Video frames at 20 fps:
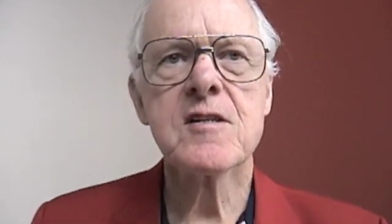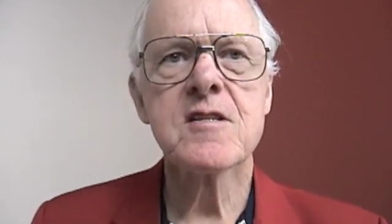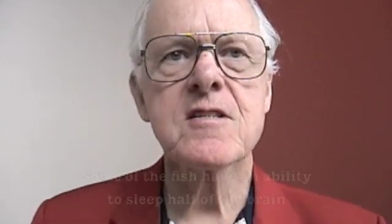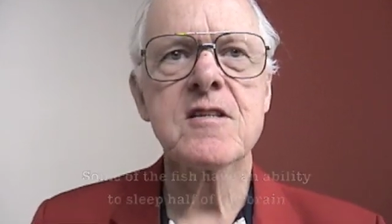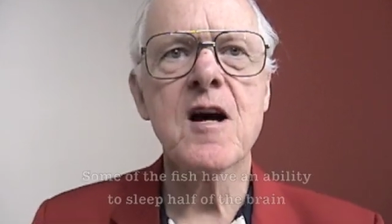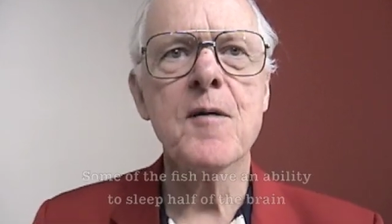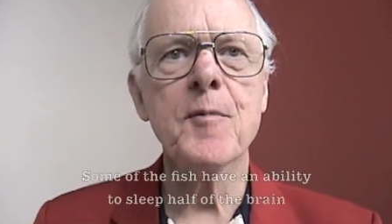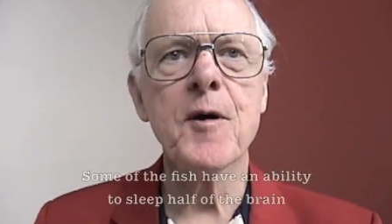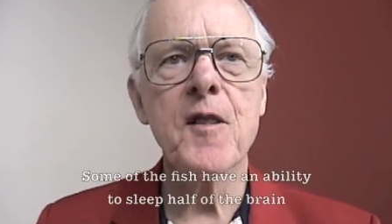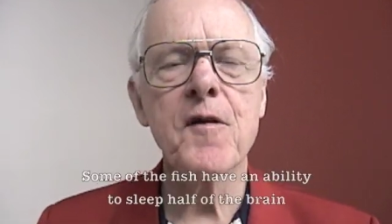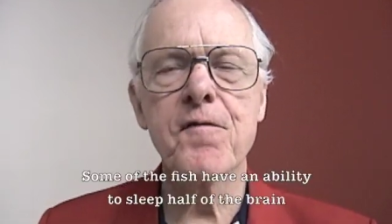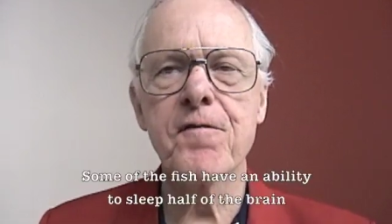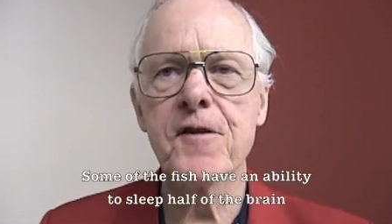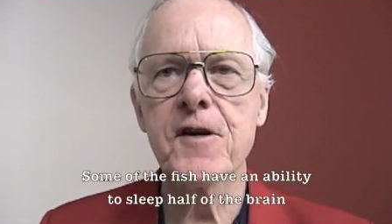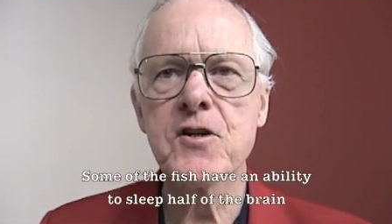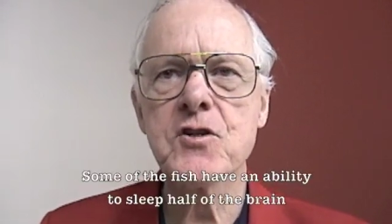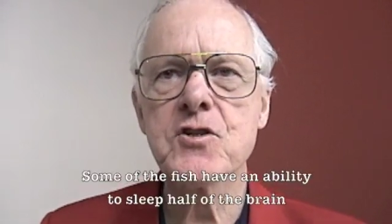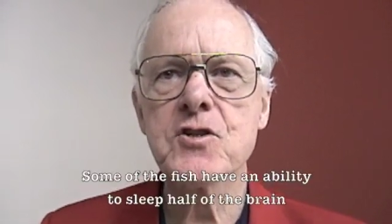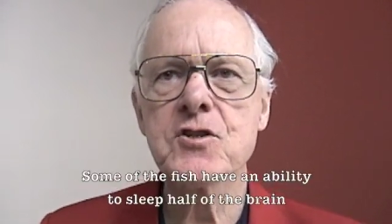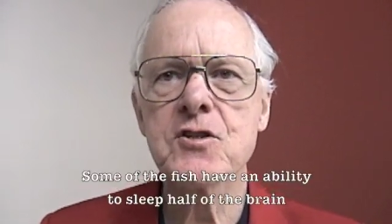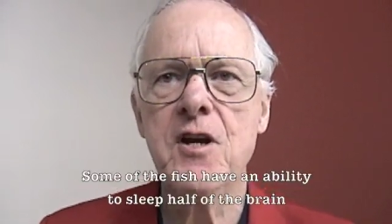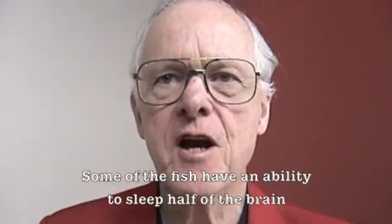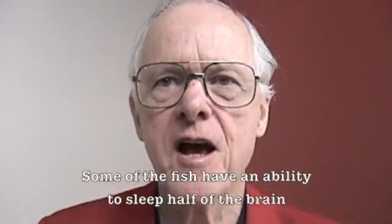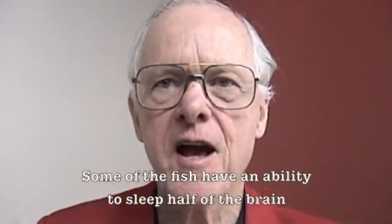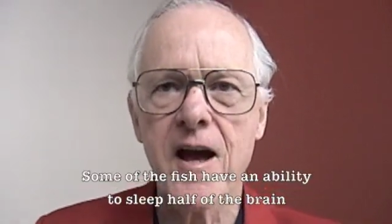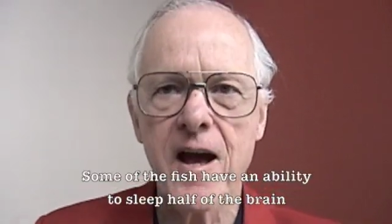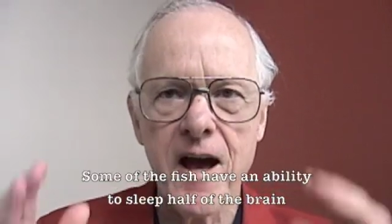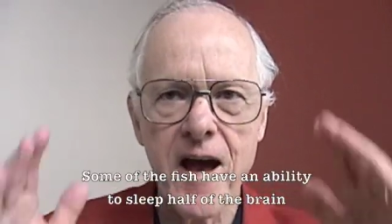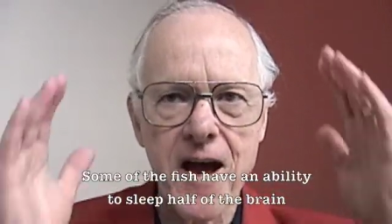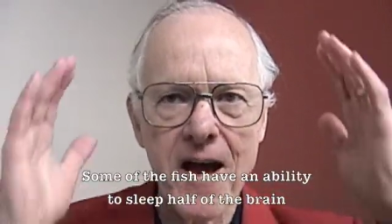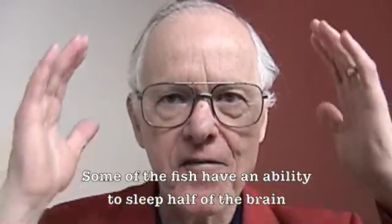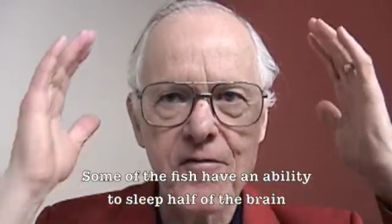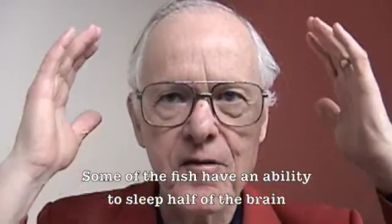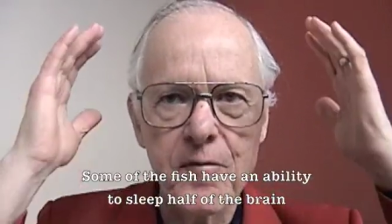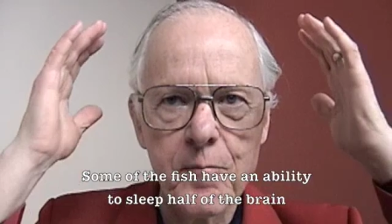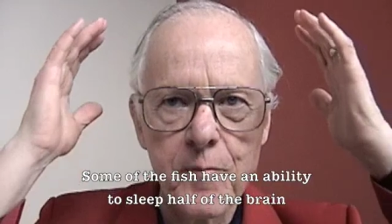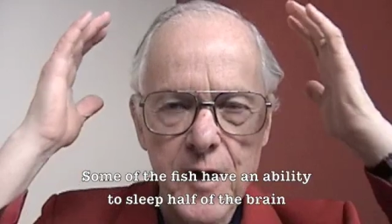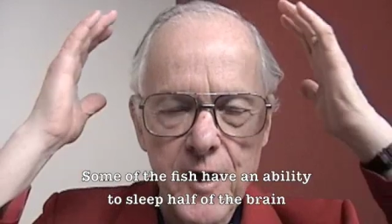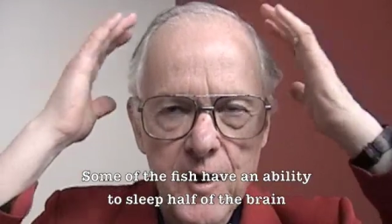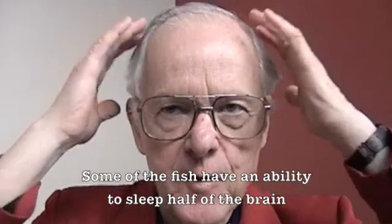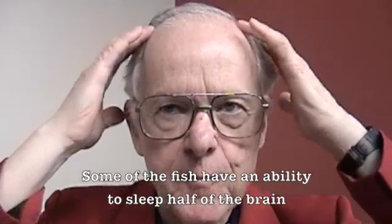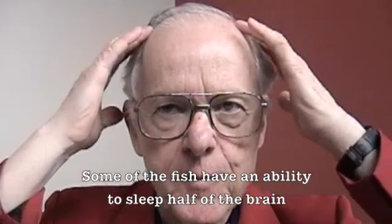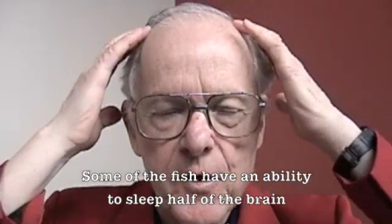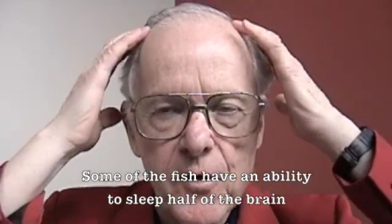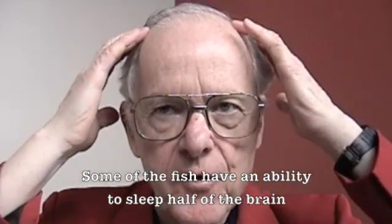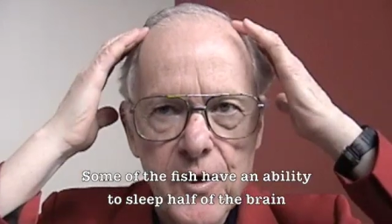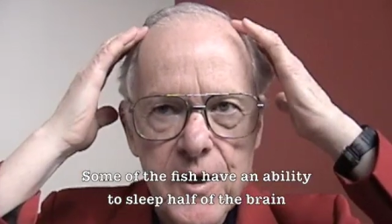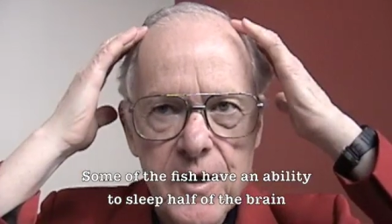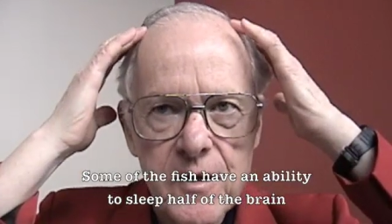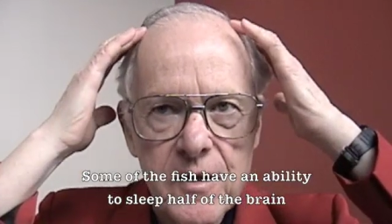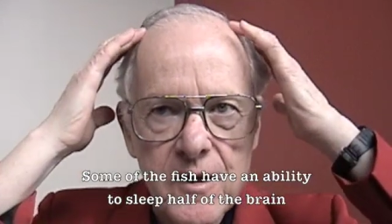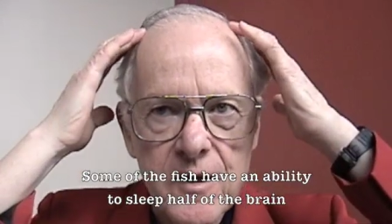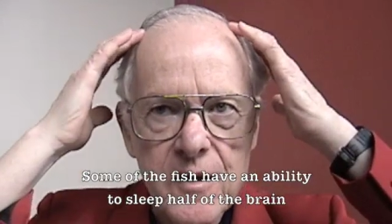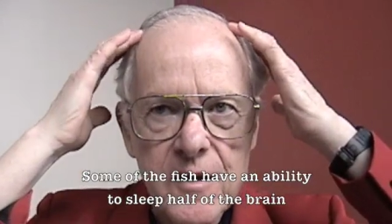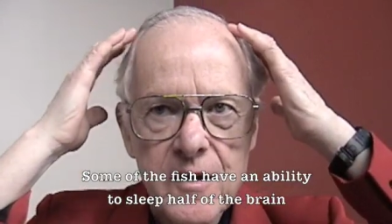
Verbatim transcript: Some of the fish have a, an ability